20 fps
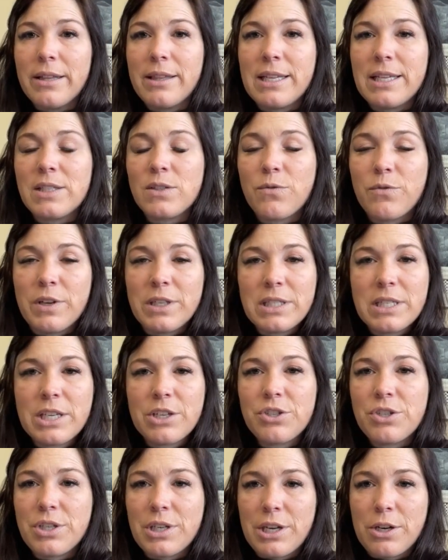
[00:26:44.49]
These
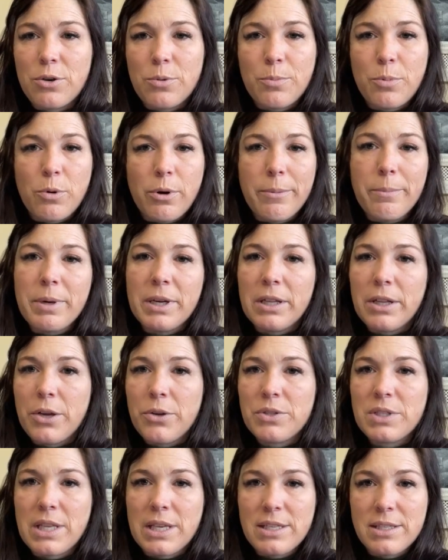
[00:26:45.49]
vintage needlepoint
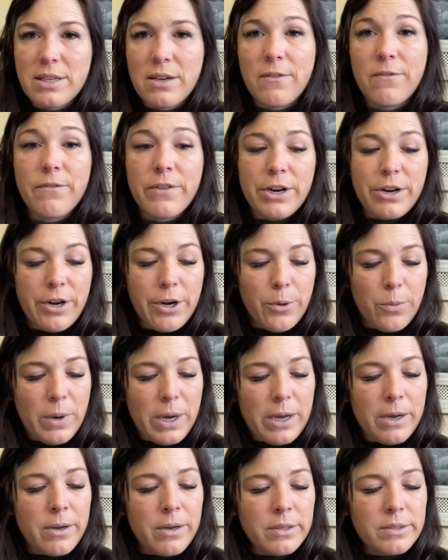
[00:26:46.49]
pillows, they sell very
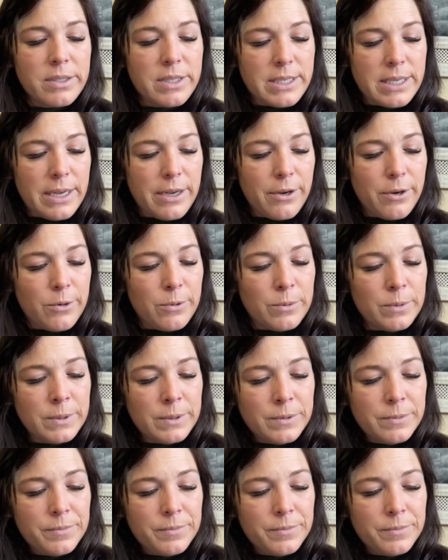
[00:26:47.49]
well. So